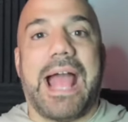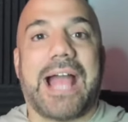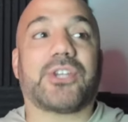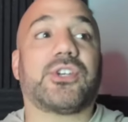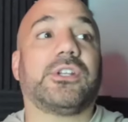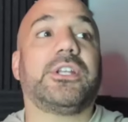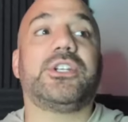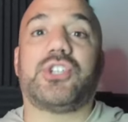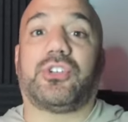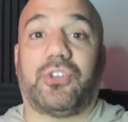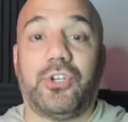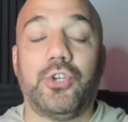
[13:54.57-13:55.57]
actually
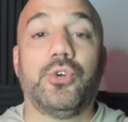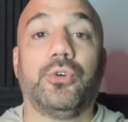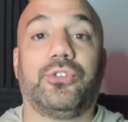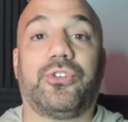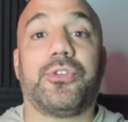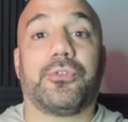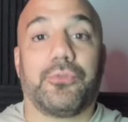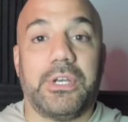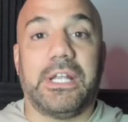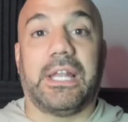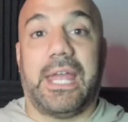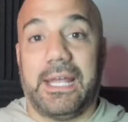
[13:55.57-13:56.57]
just used the
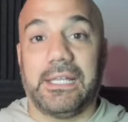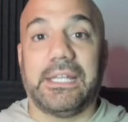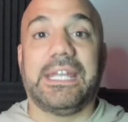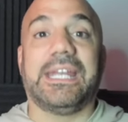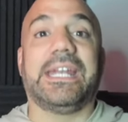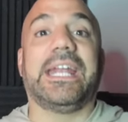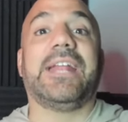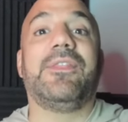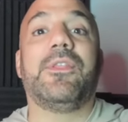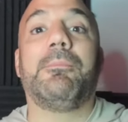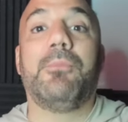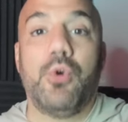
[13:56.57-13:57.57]
real alien in
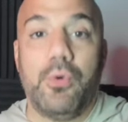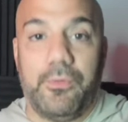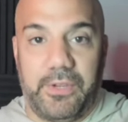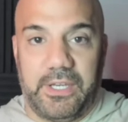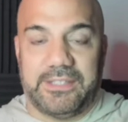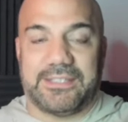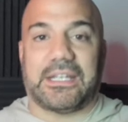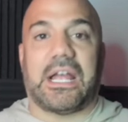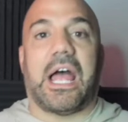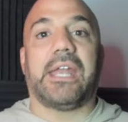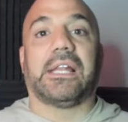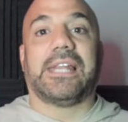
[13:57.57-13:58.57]
the movie to
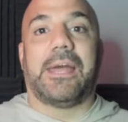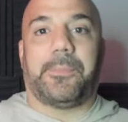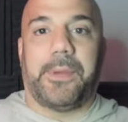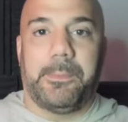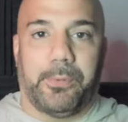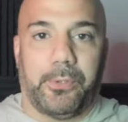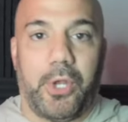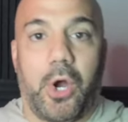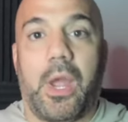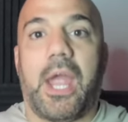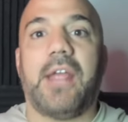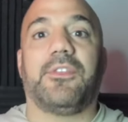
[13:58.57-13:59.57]
kind of let people know,
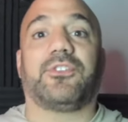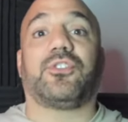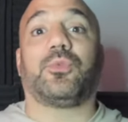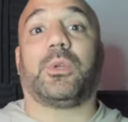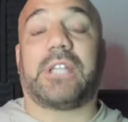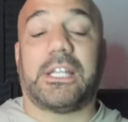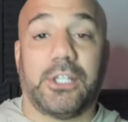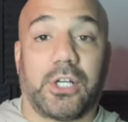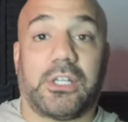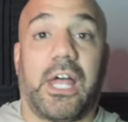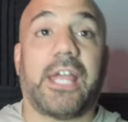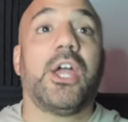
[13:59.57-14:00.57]
hey, this is what they
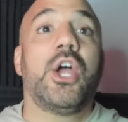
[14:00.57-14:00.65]
look like.